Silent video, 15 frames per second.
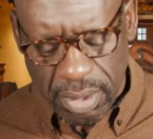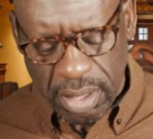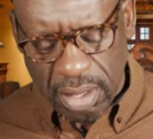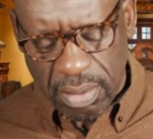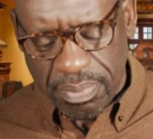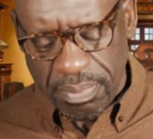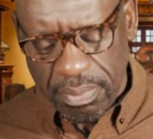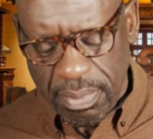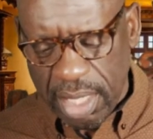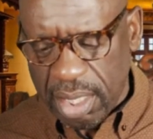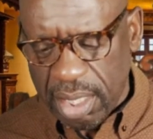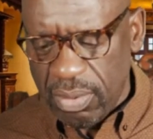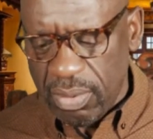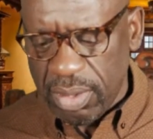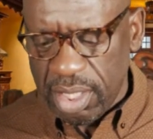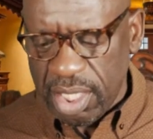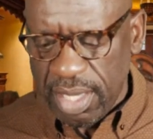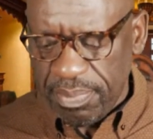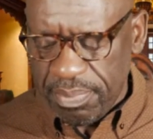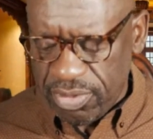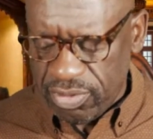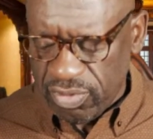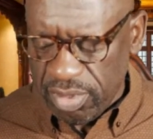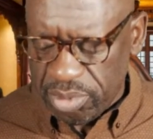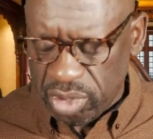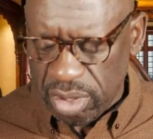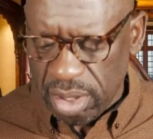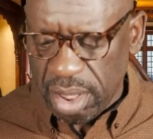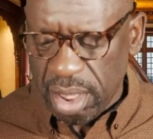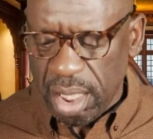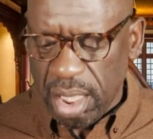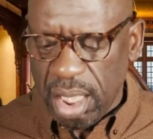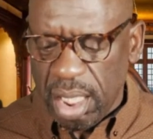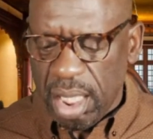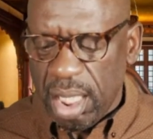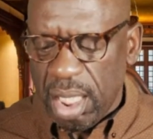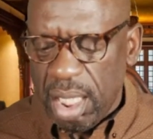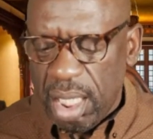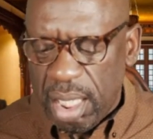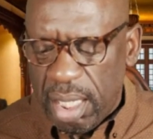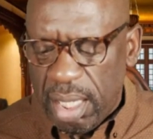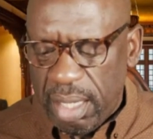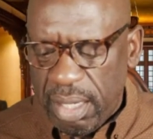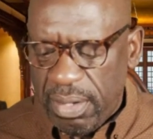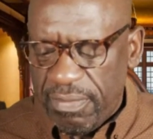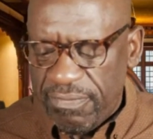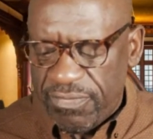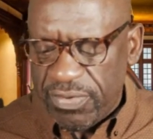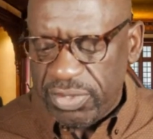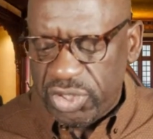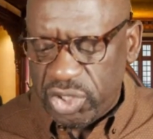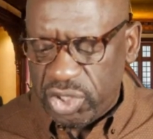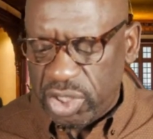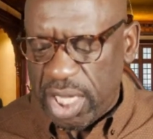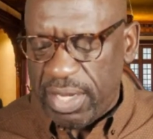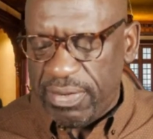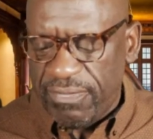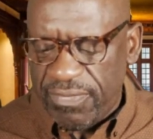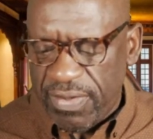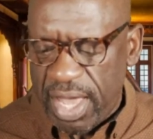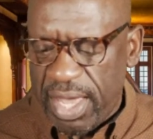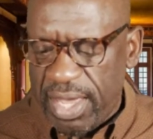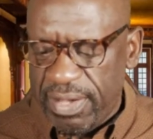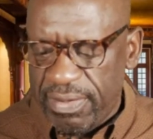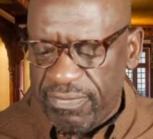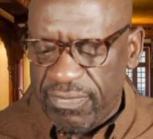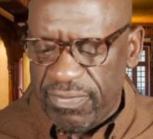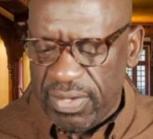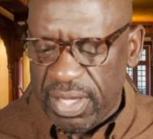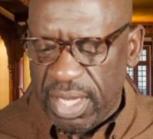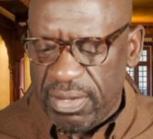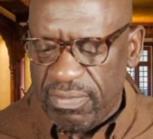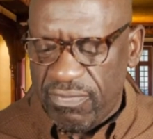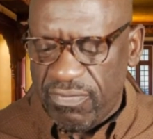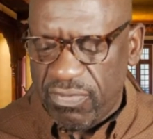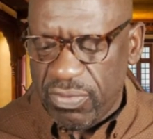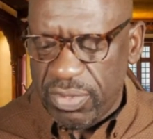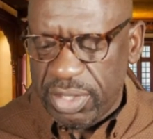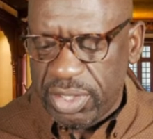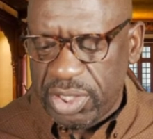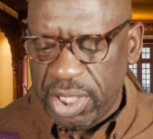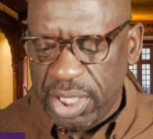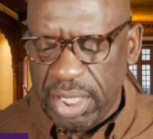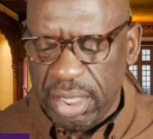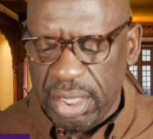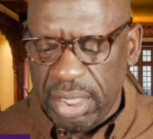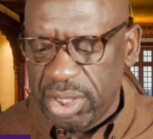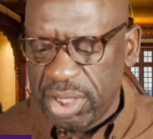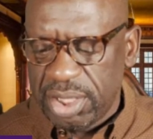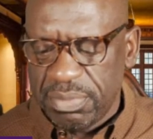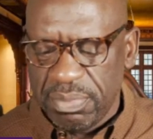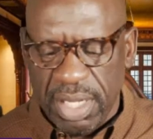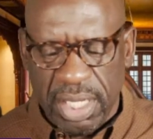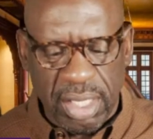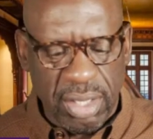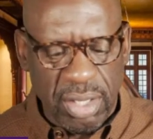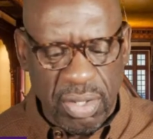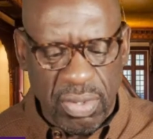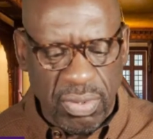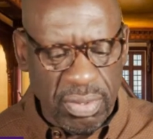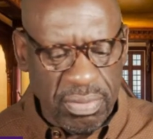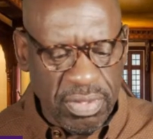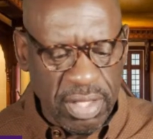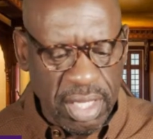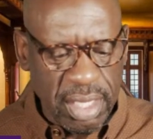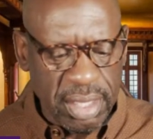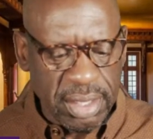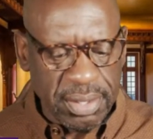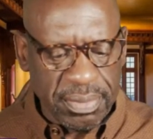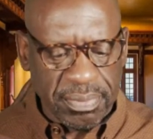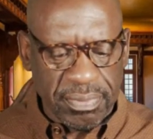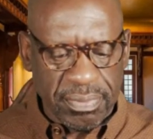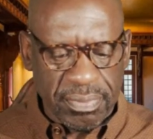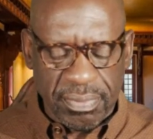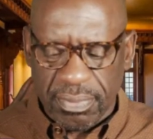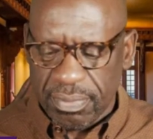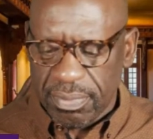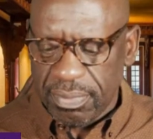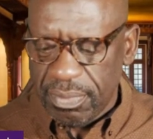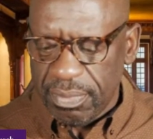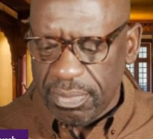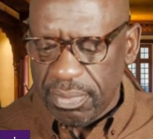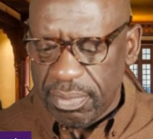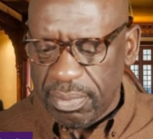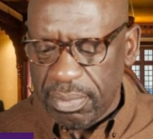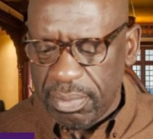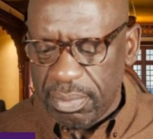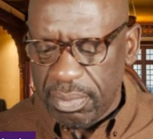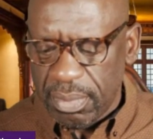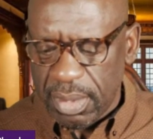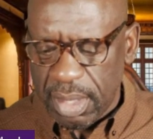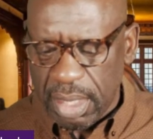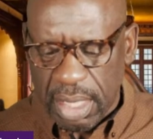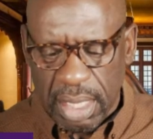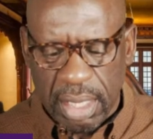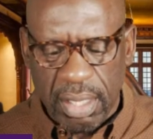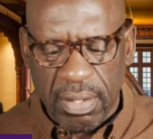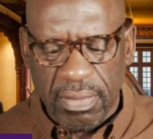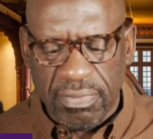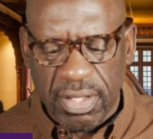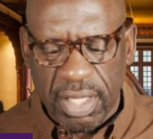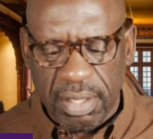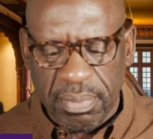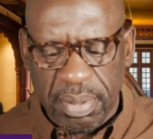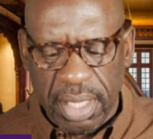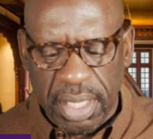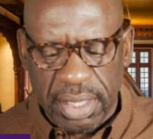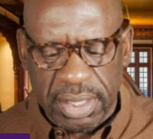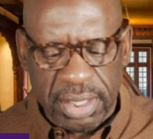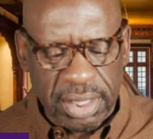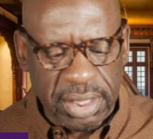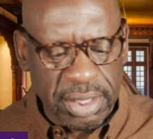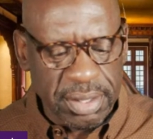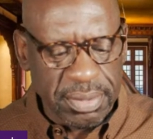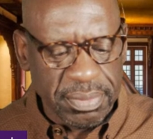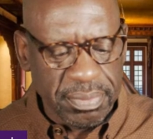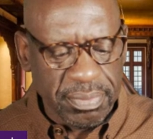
Y'all make a note of that scripture. 1 John 5 and 14. Just make a note of that. I love that passage.